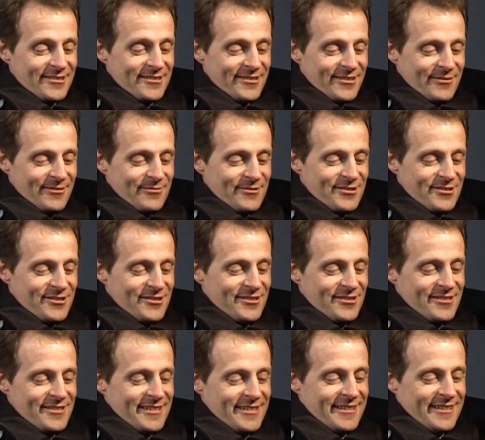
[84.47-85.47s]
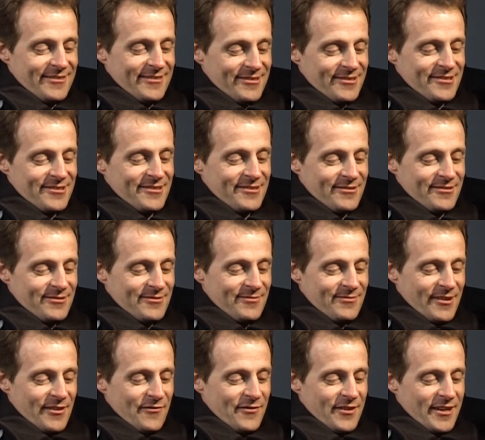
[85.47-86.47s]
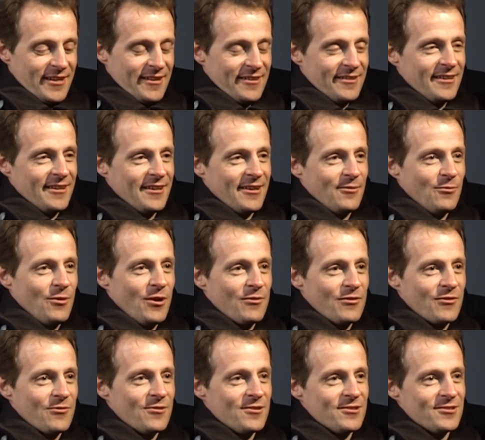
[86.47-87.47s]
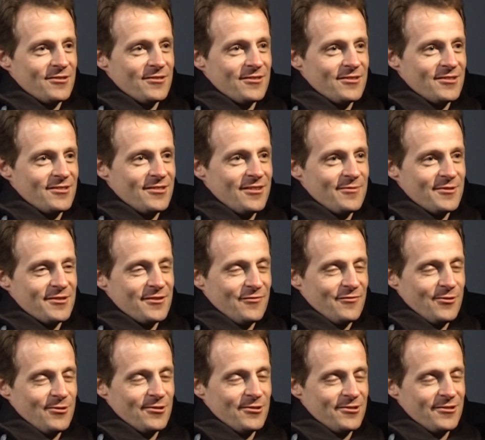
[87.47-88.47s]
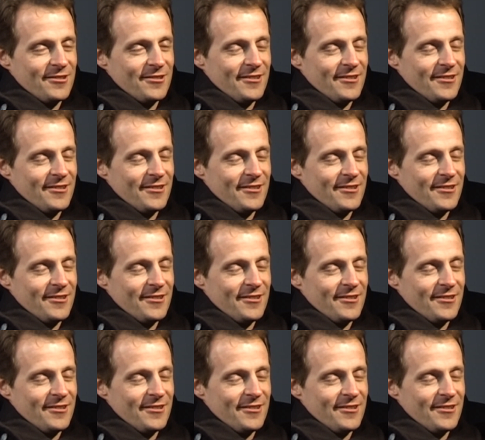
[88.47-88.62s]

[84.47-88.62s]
It was just it was rather funny. I worked with Chris on Disturbance in the Force.